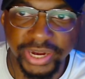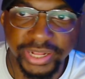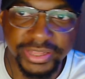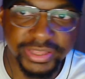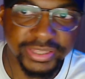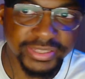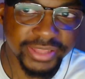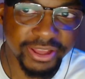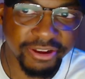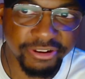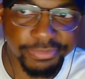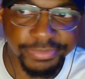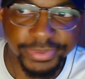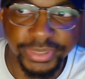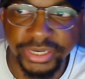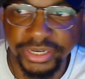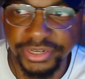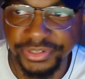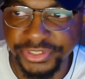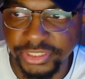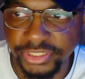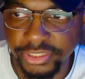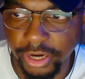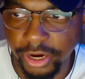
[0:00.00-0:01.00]
I think that would be a
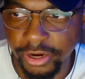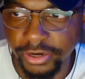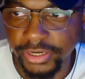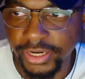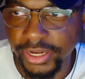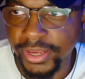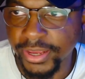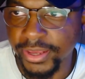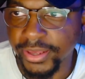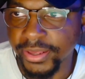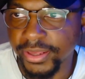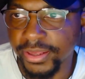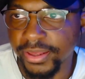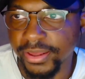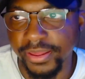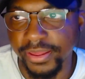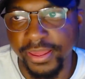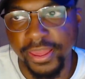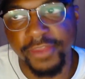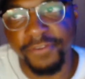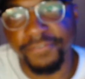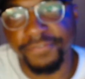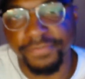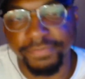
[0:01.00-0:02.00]
good start
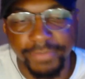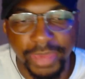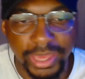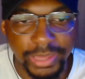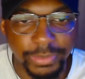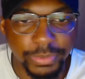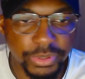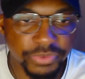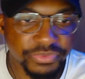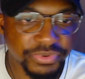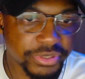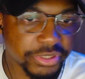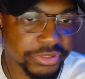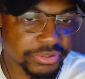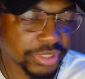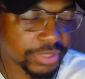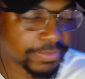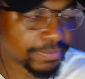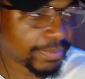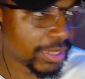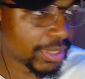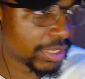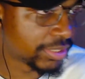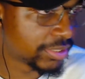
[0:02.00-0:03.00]
if maybe we don't
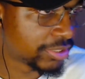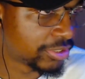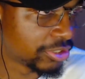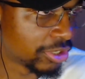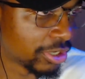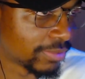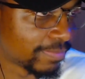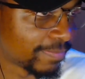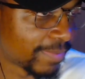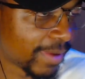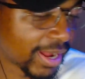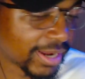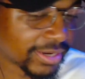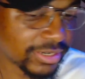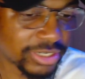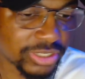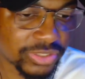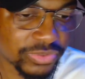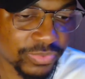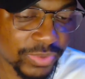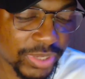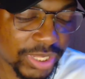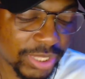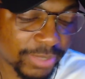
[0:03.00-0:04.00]
impeach Joe Biden
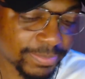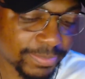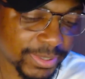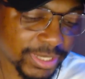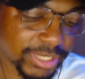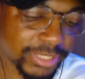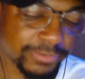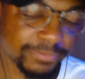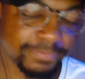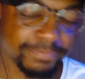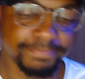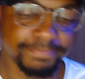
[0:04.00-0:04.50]
as well. But